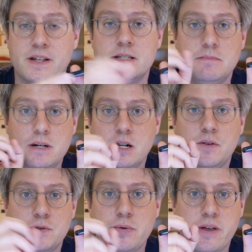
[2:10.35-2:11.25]
in the middle
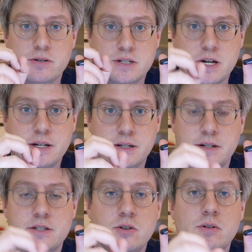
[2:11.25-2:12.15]
of 2019,
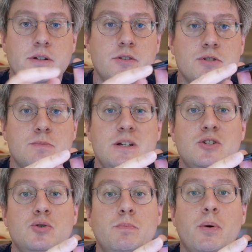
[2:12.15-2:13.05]
it's only USB
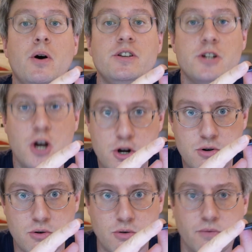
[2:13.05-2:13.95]

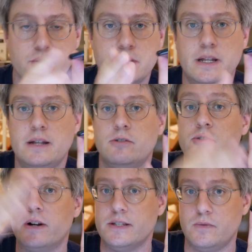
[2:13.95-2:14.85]
2.0 for the data
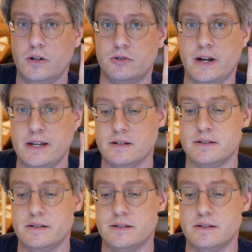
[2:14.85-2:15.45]
transfer rate.